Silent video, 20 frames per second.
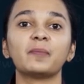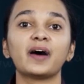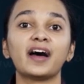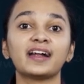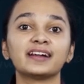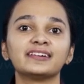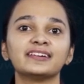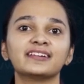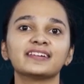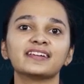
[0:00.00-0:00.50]

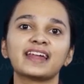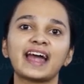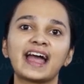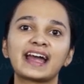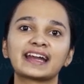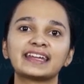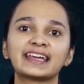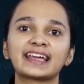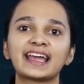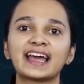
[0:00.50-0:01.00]
partner
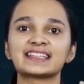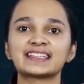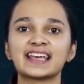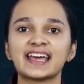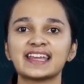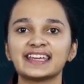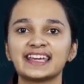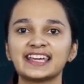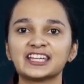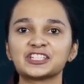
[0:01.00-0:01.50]
acting as
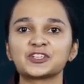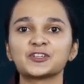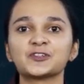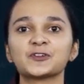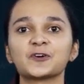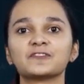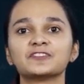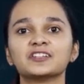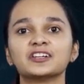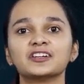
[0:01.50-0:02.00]
an agent
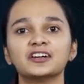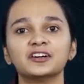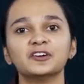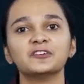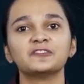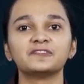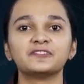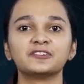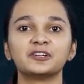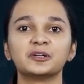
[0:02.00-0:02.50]
of the
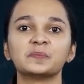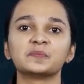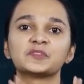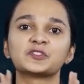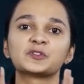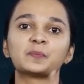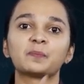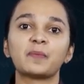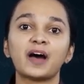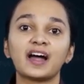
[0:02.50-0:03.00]
firm.
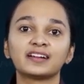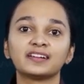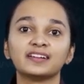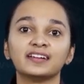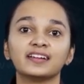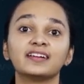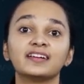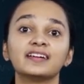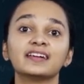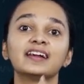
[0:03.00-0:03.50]
So
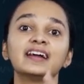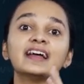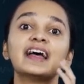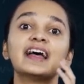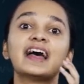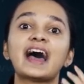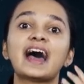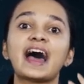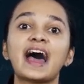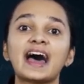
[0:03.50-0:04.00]
partner
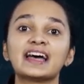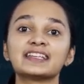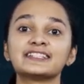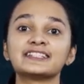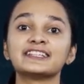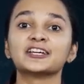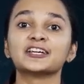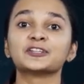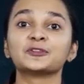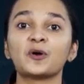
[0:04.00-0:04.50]
has
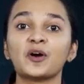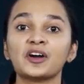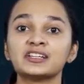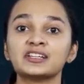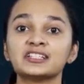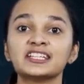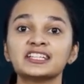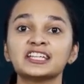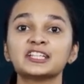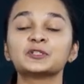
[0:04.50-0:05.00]
the
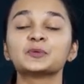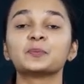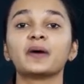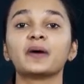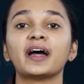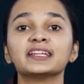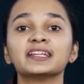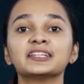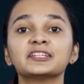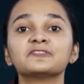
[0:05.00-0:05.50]
authority to
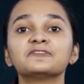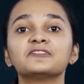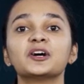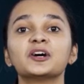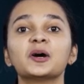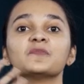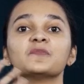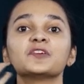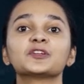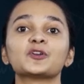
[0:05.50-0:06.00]
bind the
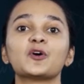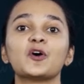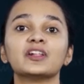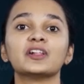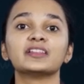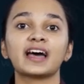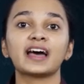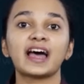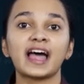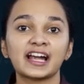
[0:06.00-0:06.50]
firm with
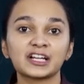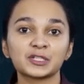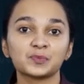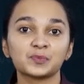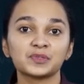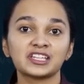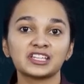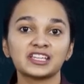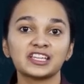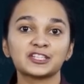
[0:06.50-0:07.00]
all the acts
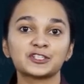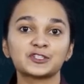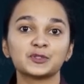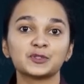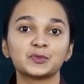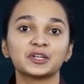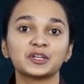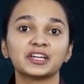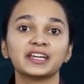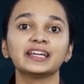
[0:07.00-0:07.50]
which he is
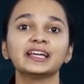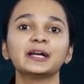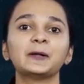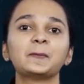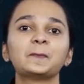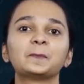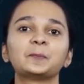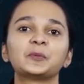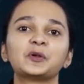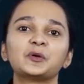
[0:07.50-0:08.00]
doing
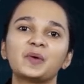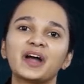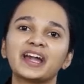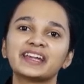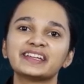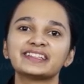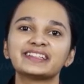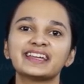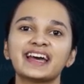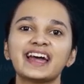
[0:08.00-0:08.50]

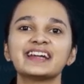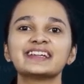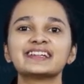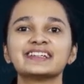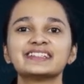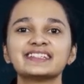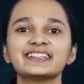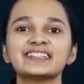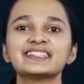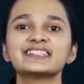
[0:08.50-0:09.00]
provided that
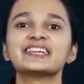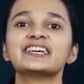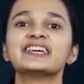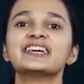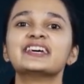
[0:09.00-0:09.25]
it is